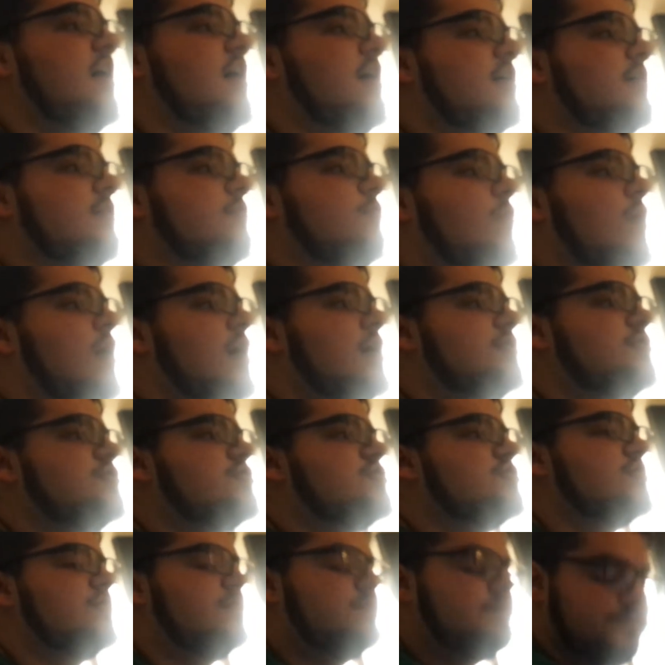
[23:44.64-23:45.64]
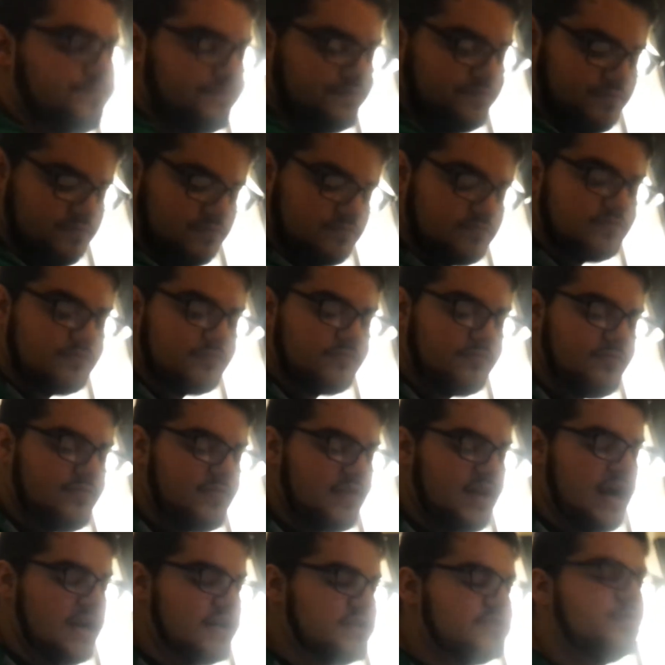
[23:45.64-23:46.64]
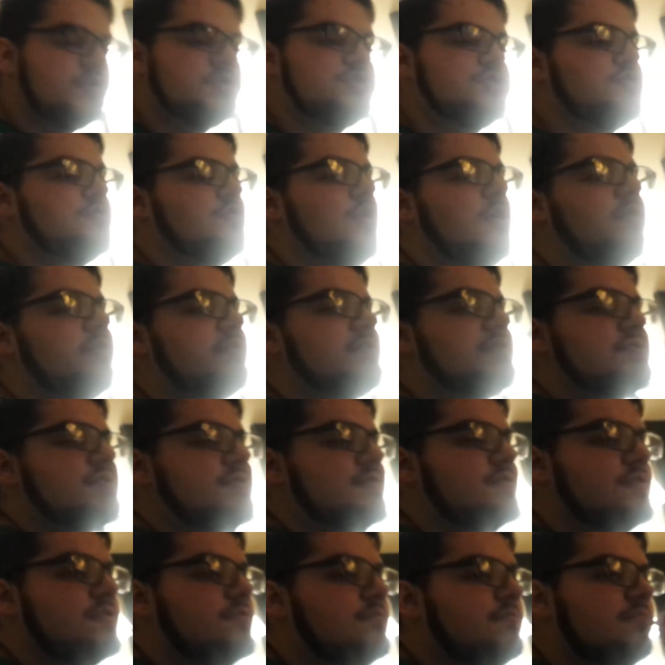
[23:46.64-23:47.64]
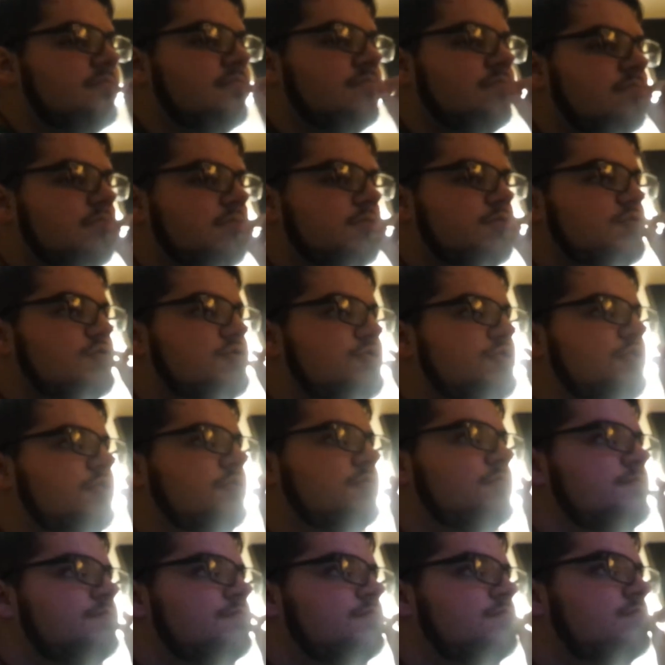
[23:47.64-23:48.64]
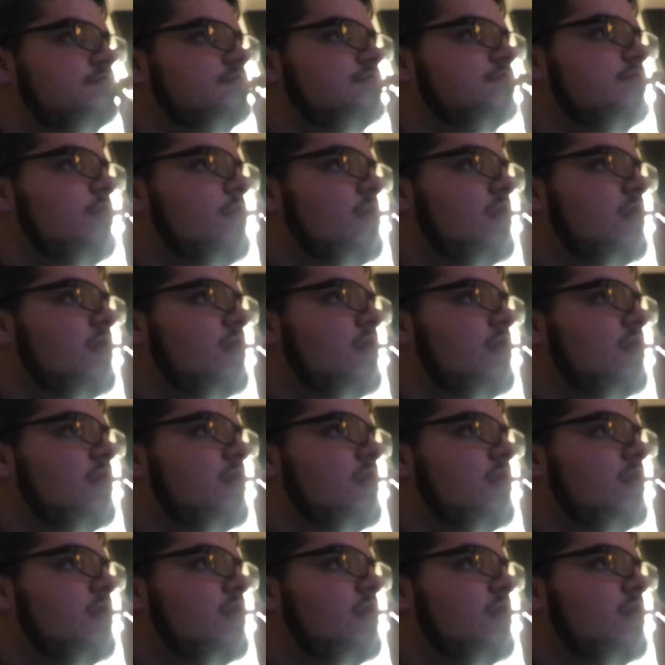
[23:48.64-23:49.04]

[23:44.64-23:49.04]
uh, watched. I just watched the dolphins, dude. The dolphins Chill. are freaking cool.